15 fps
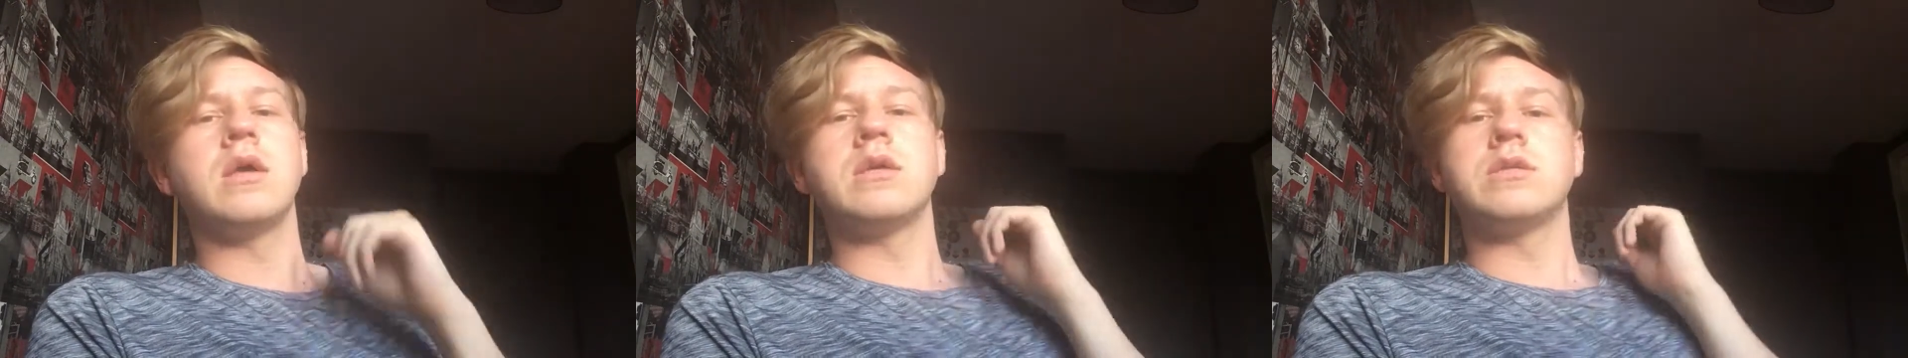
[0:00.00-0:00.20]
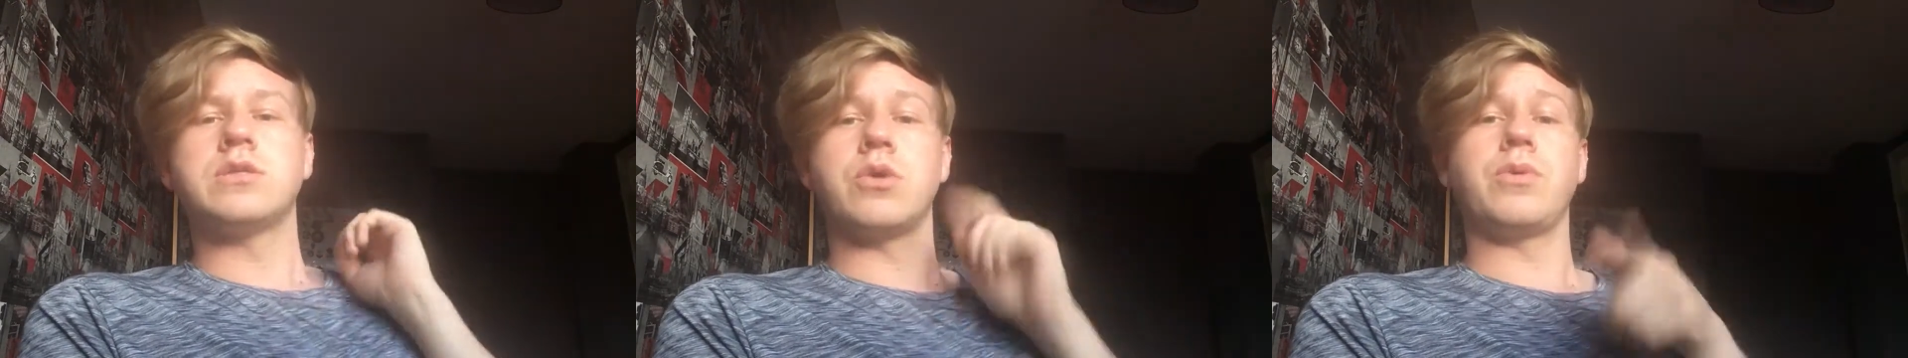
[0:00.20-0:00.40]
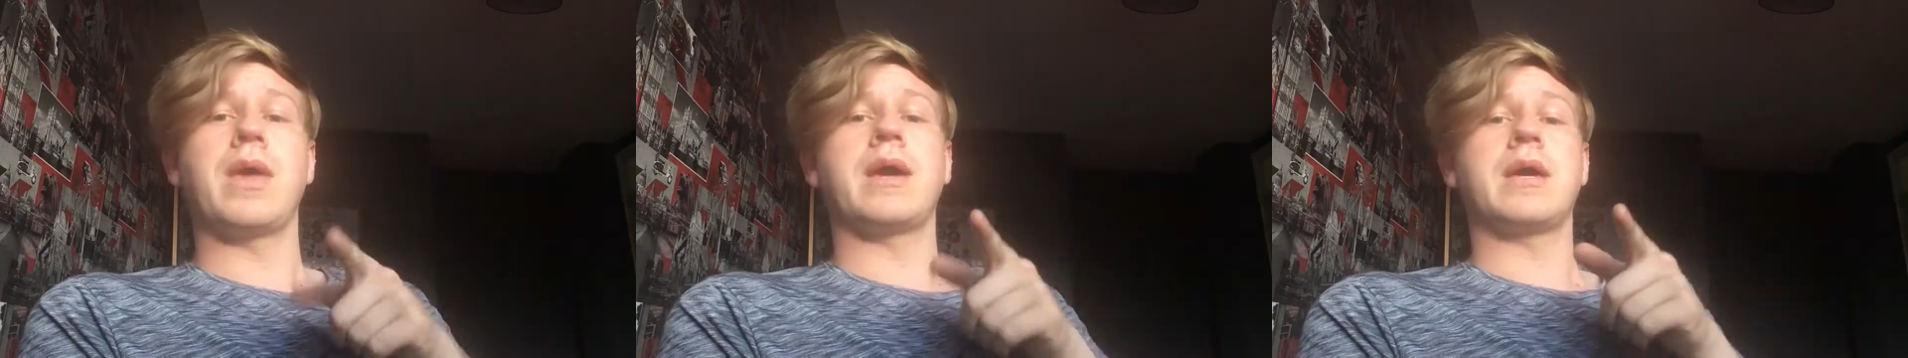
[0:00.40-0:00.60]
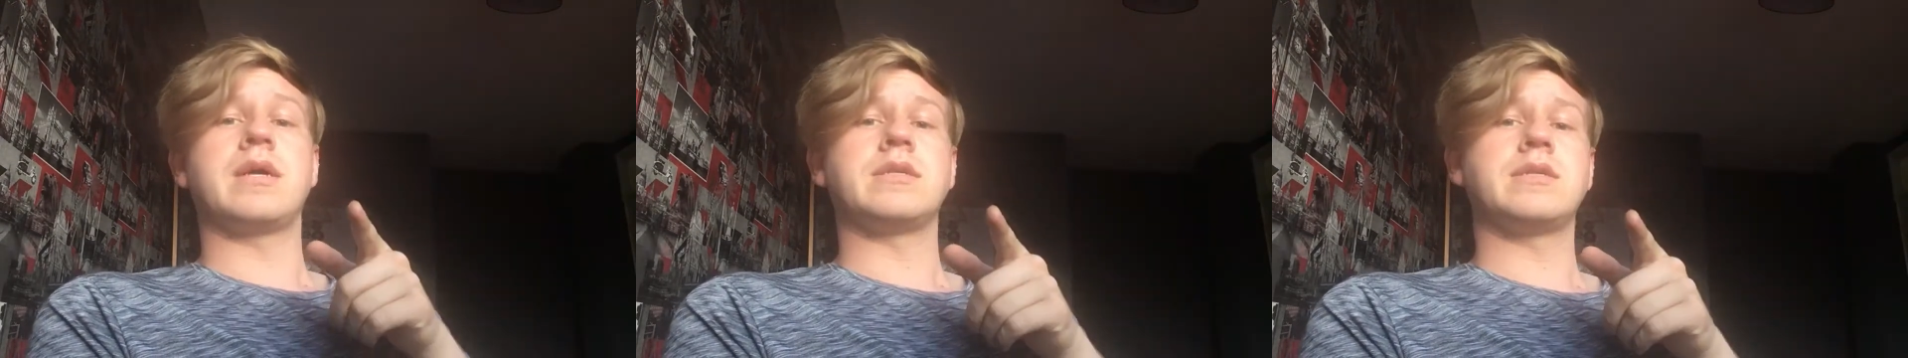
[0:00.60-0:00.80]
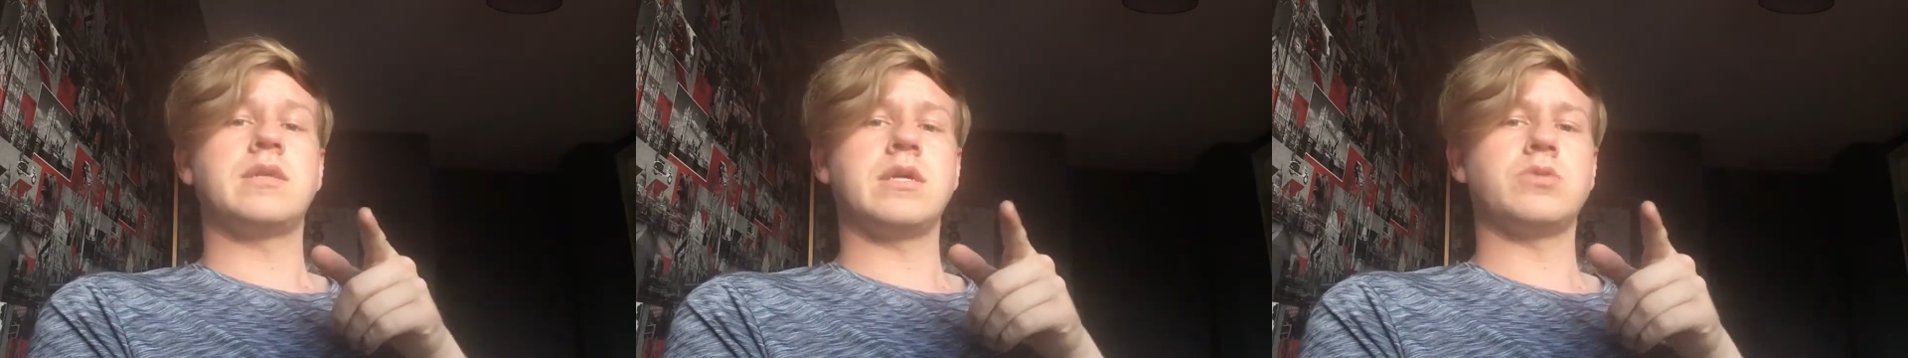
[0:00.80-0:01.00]
So, yeah,
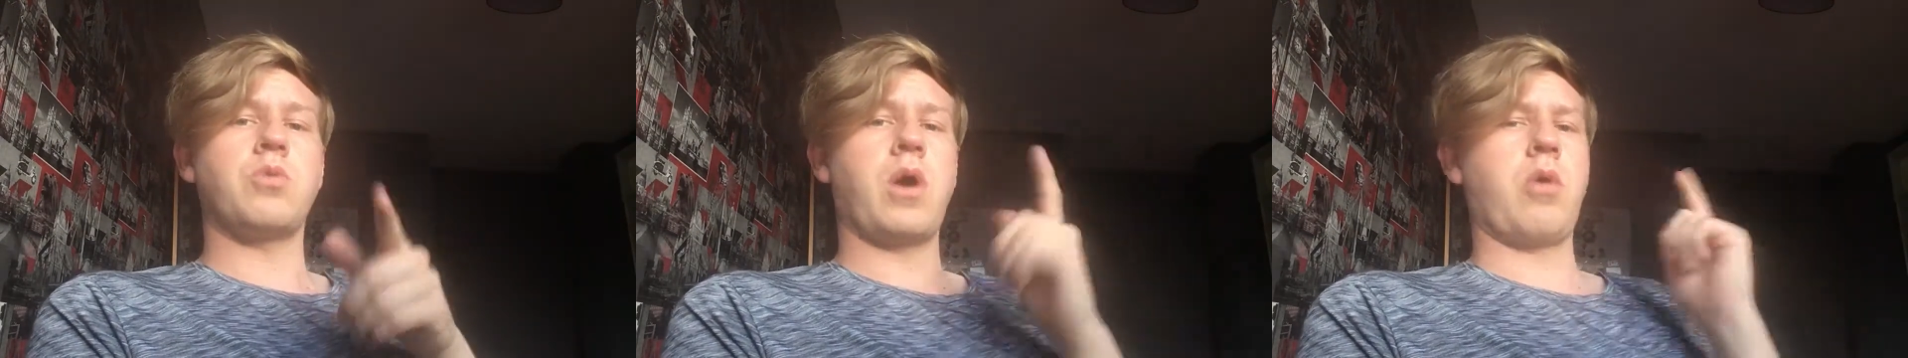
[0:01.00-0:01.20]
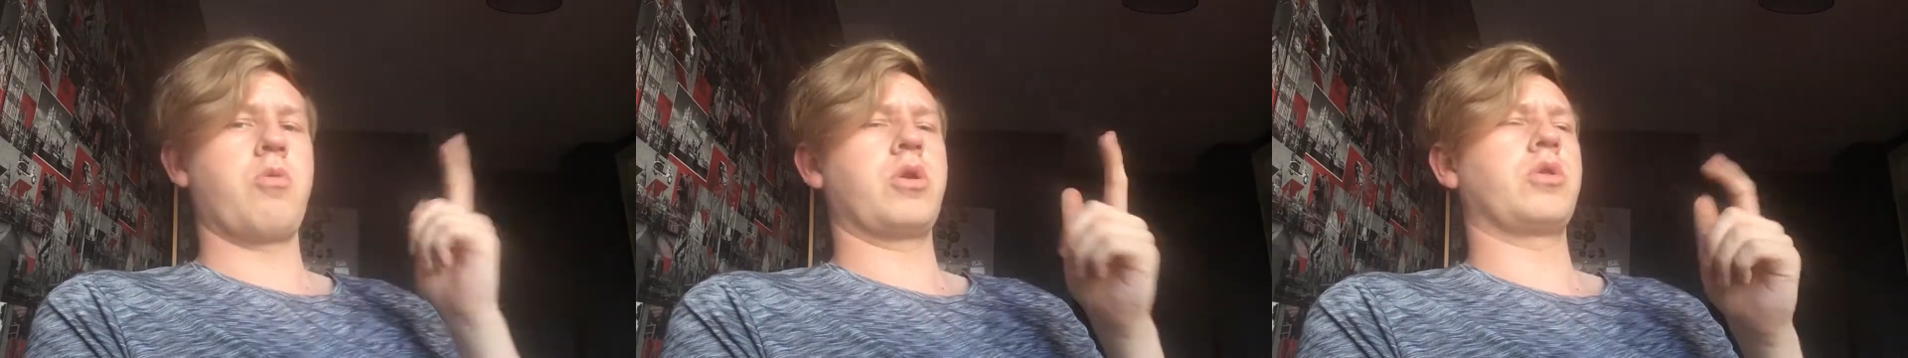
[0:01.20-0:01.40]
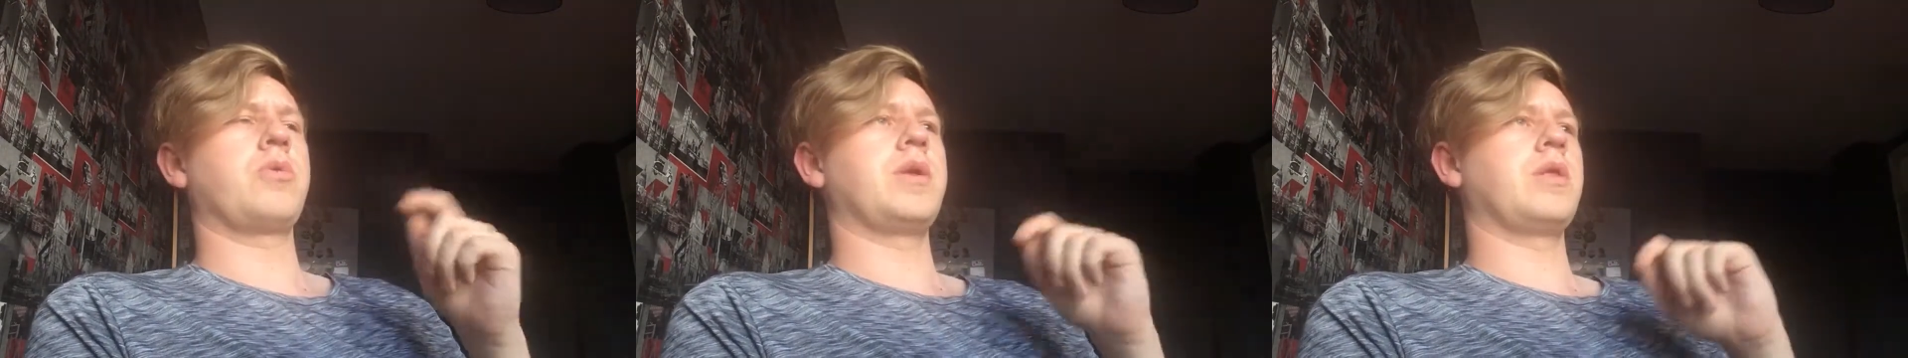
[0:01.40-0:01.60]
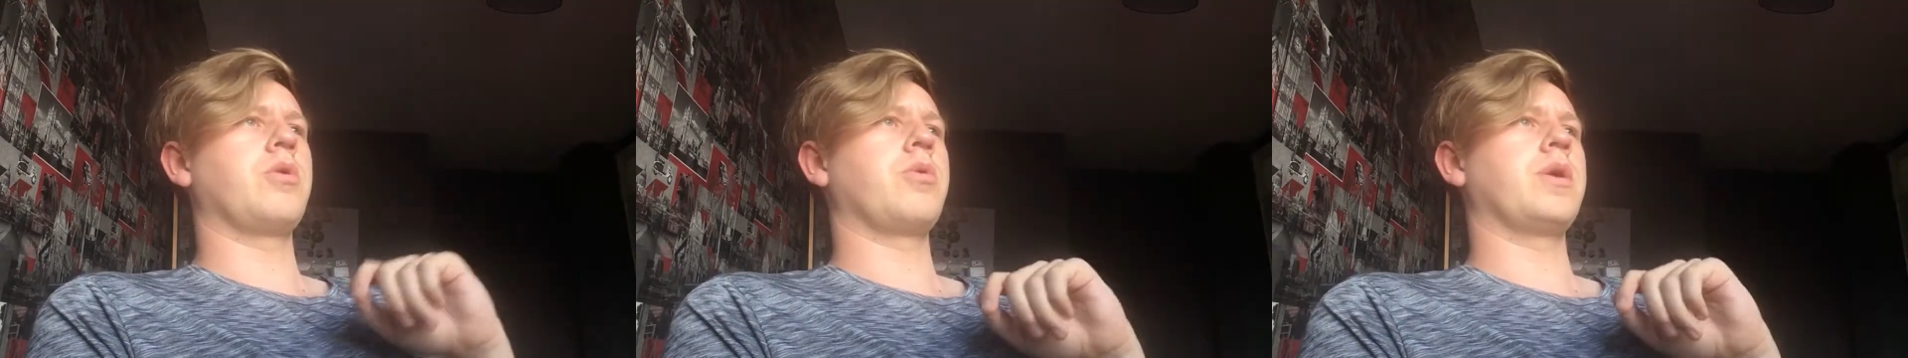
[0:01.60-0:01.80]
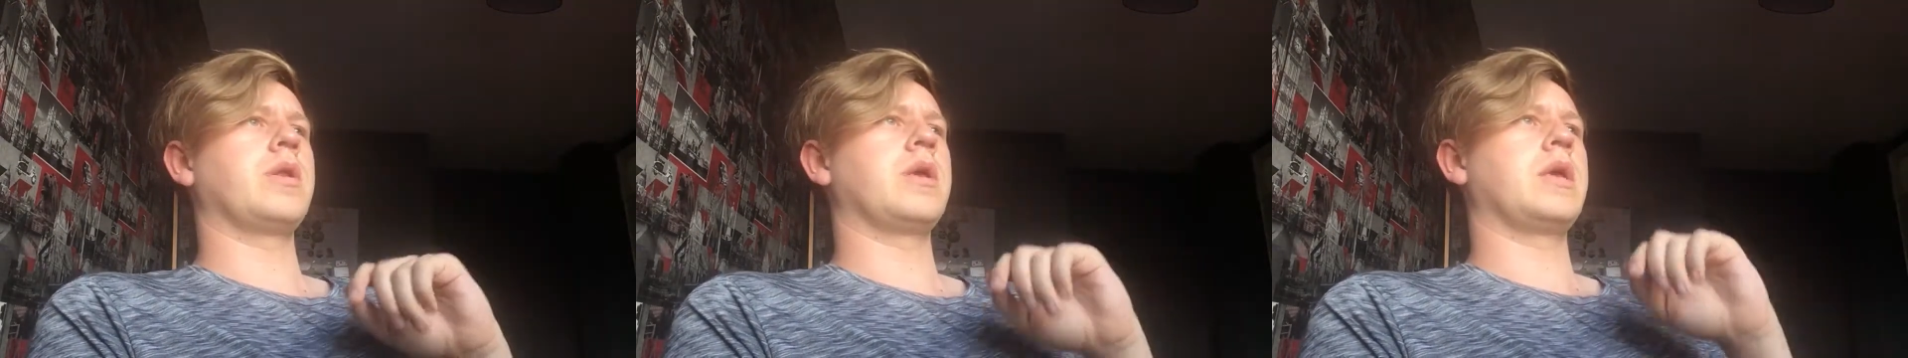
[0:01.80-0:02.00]
guys, that's what I want to be
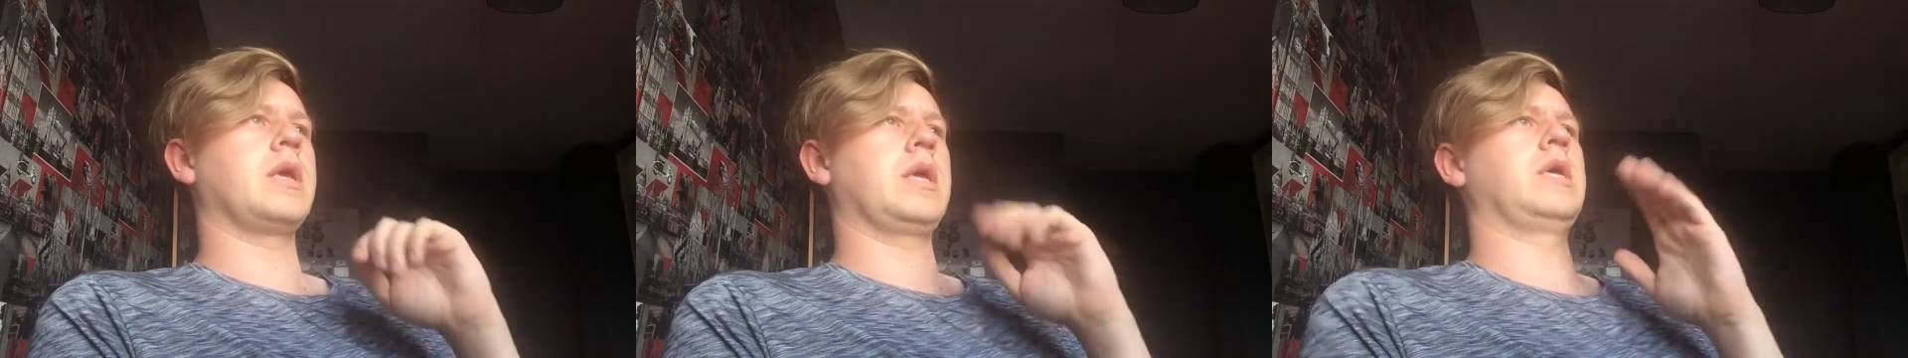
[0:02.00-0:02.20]
doing,